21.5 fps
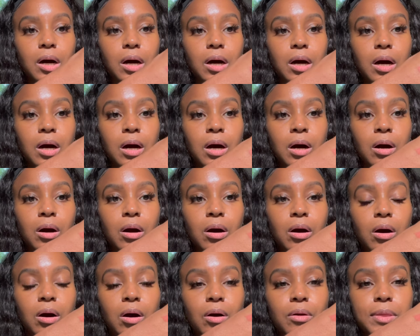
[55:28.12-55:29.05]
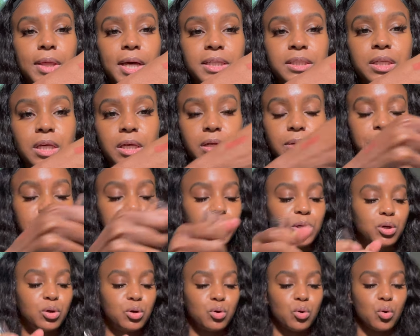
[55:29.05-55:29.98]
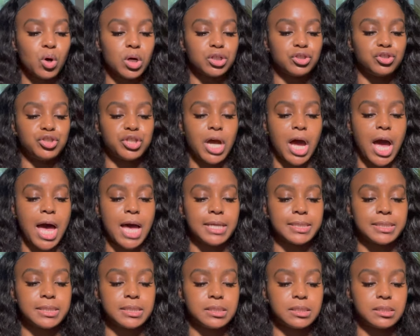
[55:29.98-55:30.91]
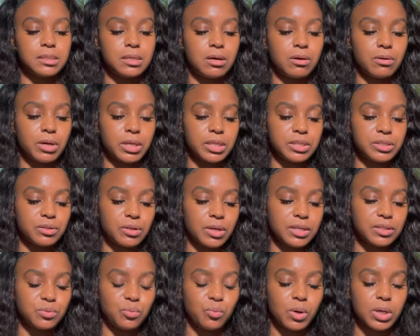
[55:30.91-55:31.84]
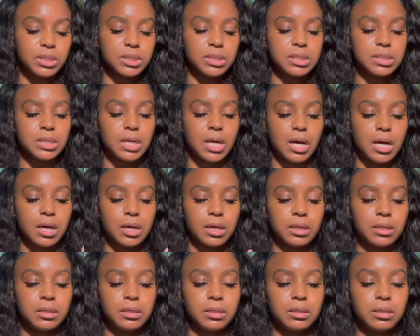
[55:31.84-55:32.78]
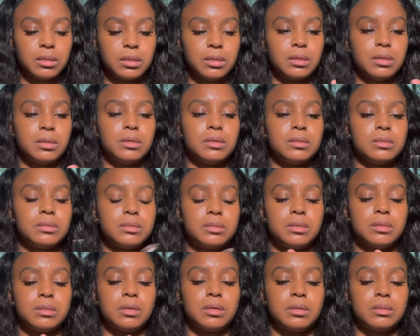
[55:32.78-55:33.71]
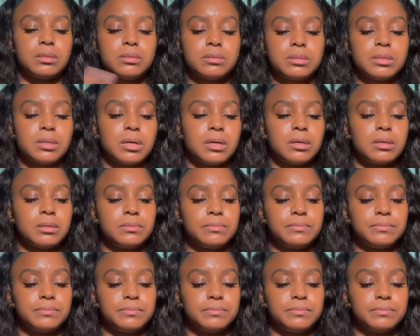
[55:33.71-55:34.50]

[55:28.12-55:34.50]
Oh, that's gonna be gorgeous. Okay, so that's one side. see the other side.